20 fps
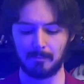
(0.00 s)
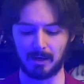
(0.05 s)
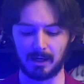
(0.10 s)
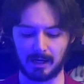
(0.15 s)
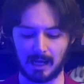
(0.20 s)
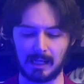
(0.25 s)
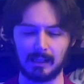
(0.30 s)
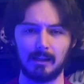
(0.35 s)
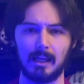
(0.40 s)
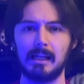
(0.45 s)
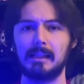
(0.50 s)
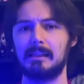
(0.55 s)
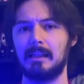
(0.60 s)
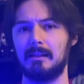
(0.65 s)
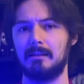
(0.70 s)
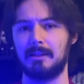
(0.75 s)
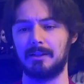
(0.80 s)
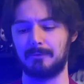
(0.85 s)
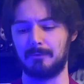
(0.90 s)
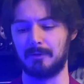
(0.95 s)
But I like
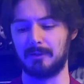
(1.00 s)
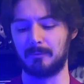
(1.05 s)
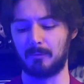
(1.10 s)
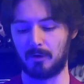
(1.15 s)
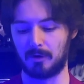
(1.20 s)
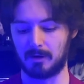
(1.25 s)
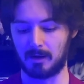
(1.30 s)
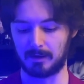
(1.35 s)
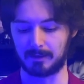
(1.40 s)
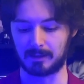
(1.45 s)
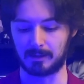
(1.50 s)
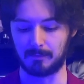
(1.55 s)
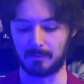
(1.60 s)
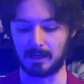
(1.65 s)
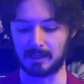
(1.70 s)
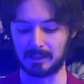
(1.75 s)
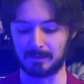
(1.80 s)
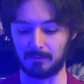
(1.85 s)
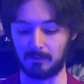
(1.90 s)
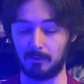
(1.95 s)
that this one's more
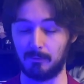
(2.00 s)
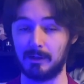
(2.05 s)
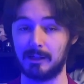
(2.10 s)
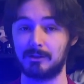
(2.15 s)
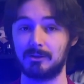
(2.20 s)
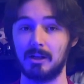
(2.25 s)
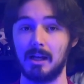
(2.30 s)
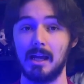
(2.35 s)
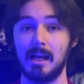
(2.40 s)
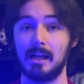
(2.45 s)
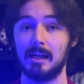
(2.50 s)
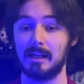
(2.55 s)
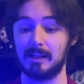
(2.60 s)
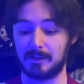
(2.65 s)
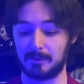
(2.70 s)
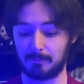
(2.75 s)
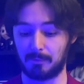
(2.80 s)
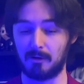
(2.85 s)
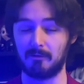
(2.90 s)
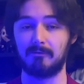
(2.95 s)
customizable, which
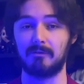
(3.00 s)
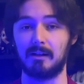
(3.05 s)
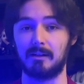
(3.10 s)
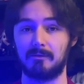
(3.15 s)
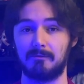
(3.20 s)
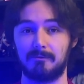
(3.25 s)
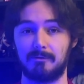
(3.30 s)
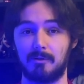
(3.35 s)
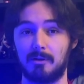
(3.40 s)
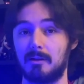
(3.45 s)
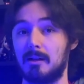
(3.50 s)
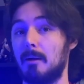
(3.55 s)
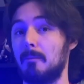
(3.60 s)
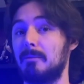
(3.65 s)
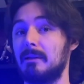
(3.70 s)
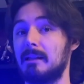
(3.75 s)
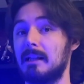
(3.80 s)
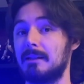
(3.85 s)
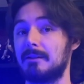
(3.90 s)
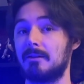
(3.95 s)
it's perfect for a
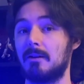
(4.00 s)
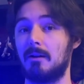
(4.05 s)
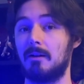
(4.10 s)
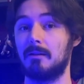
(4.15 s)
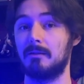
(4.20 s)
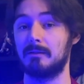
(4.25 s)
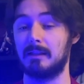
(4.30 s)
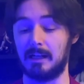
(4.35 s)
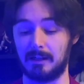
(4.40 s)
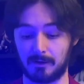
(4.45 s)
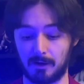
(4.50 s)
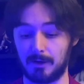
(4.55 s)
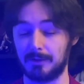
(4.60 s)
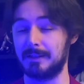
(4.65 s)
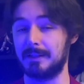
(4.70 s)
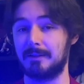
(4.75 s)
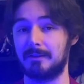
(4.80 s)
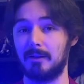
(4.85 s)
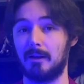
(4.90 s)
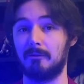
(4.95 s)
company that
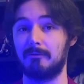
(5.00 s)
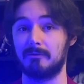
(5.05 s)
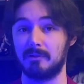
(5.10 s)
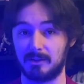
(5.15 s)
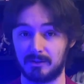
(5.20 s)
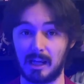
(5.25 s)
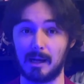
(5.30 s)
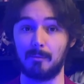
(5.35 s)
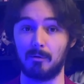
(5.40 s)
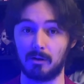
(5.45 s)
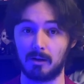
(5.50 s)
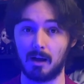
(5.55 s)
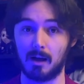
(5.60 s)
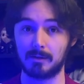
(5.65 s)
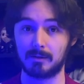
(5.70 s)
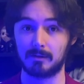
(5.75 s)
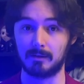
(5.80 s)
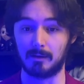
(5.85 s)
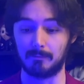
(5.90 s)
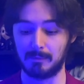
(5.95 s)
calls itself
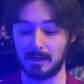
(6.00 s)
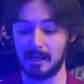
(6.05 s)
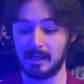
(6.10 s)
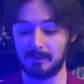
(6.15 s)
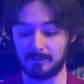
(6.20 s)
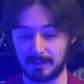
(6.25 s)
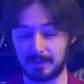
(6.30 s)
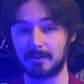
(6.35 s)
SaberCustom.